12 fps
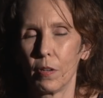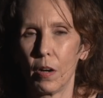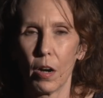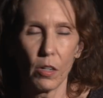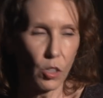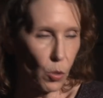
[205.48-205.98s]

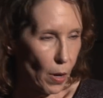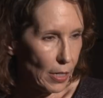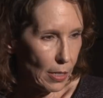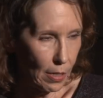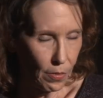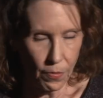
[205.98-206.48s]
hard to
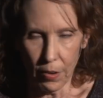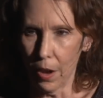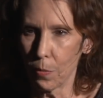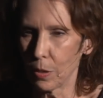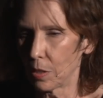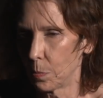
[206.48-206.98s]
identify
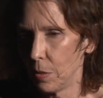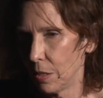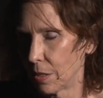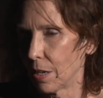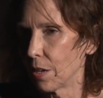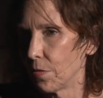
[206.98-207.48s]
what's
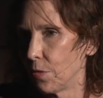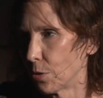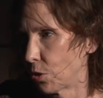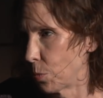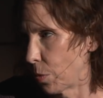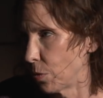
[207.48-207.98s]
missing if you're
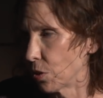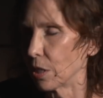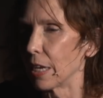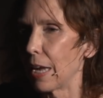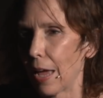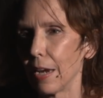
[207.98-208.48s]

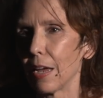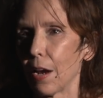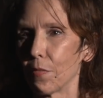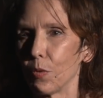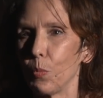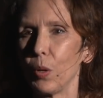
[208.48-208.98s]
supposedly getting it
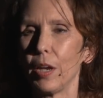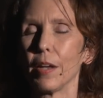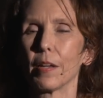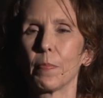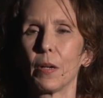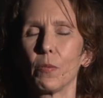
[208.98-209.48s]
every
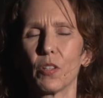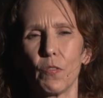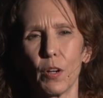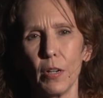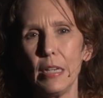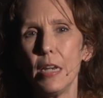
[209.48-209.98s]
week. But it was a
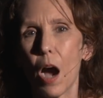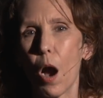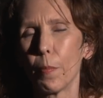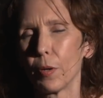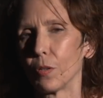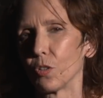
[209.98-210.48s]
very
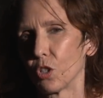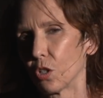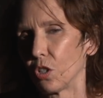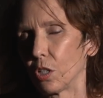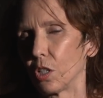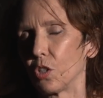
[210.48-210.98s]
nominal
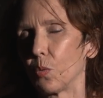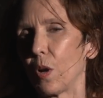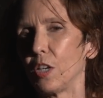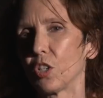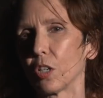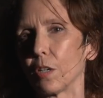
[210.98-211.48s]
church
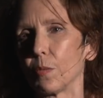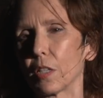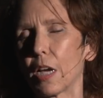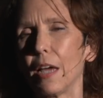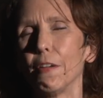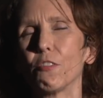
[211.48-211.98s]
situation. It was the
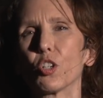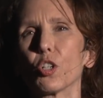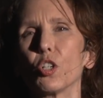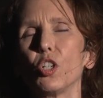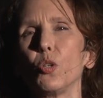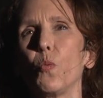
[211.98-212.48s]
kind of
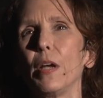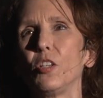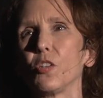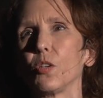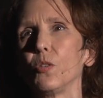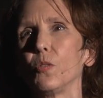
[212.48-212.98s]
church you went
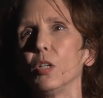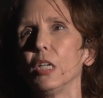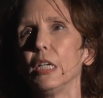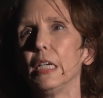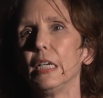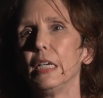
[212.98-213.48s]
to,
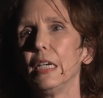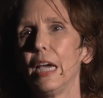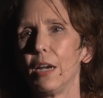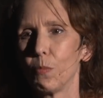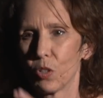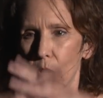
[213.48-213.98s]

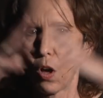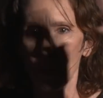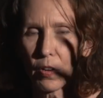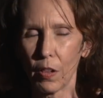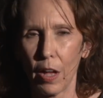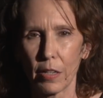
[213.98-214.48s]
and it was all the
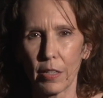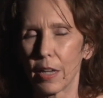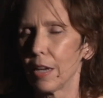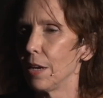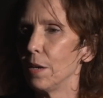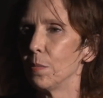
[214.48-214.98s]
classic
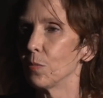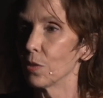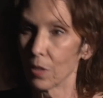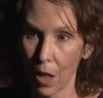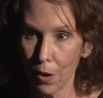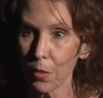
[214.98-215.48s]
hymns,
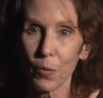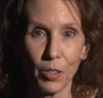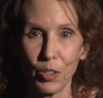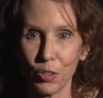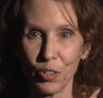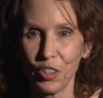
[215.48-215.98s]
a lot of the
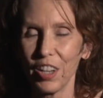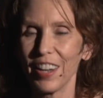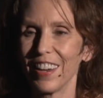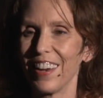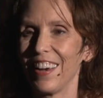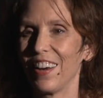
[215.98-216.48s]
ones you're
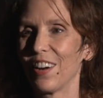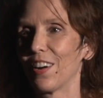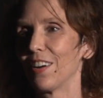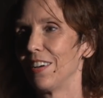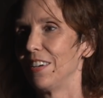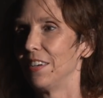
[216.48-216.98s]
singing
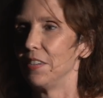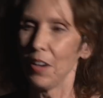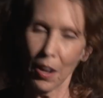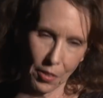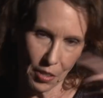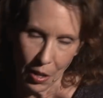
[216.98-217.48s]
here,
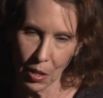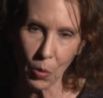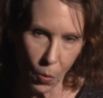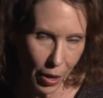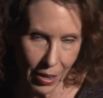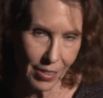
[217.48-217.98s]
not done in
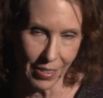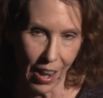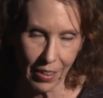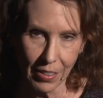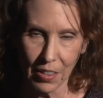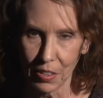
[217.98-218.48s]
quite
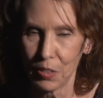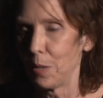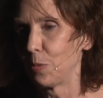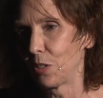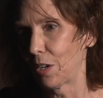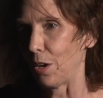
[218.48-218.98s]
exactly the
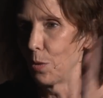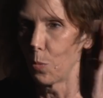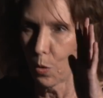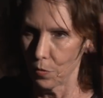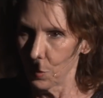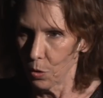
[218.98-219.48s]
same style,
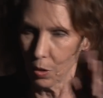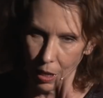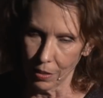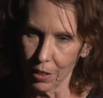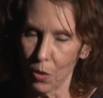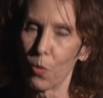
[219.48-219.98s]
more of a
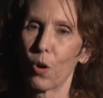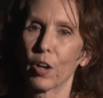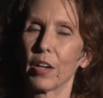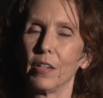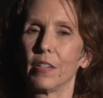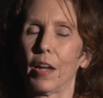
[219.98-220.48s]
classic
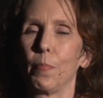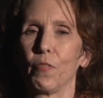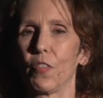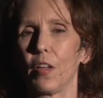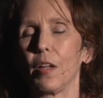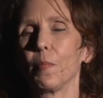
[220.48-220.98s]
organ type of
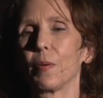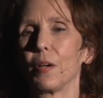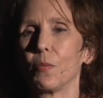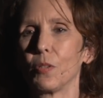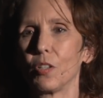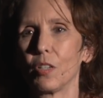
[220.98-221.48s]
thing, but
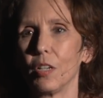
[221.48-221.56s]
it was,